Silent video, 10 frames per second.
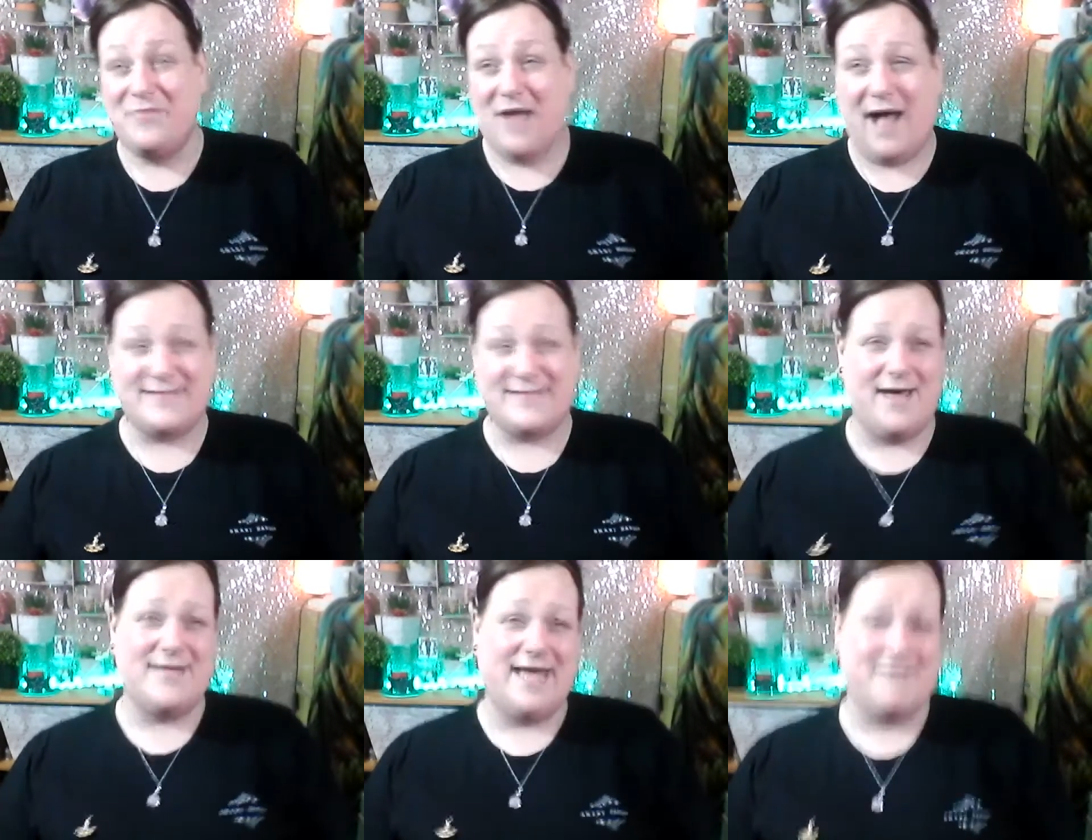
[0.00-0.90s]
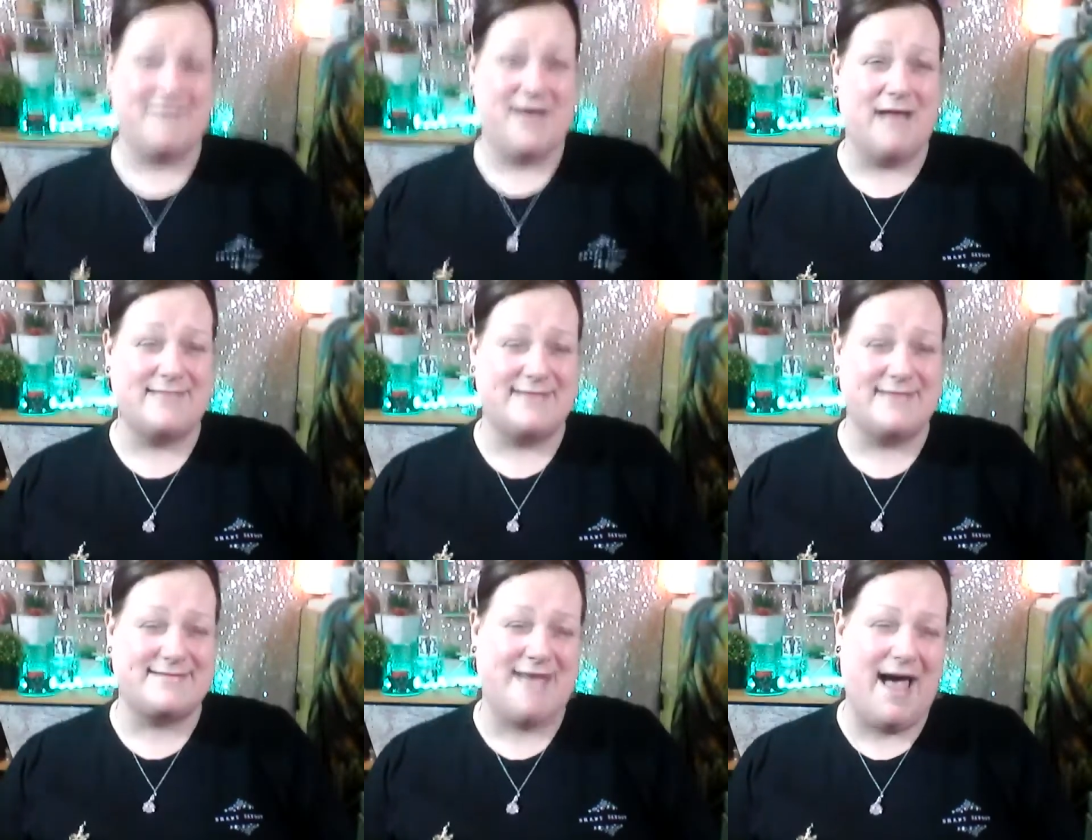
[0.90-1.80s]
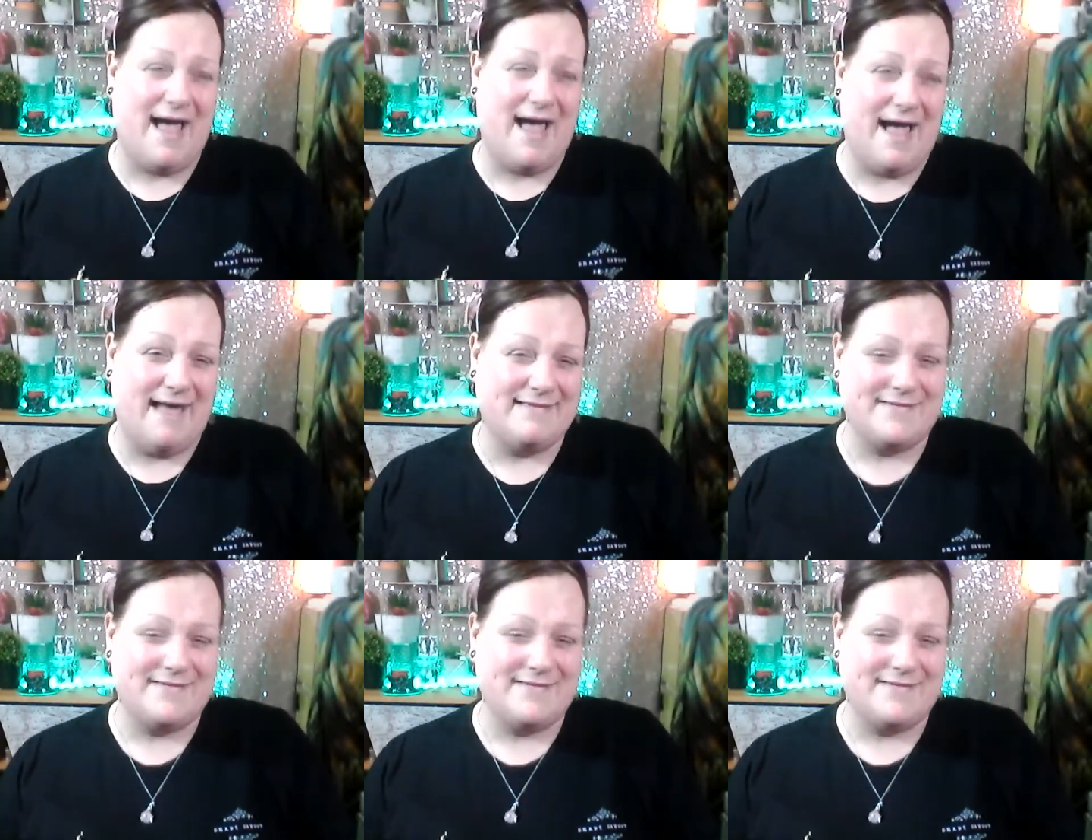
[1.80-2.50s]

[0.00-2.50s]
I don't even understand.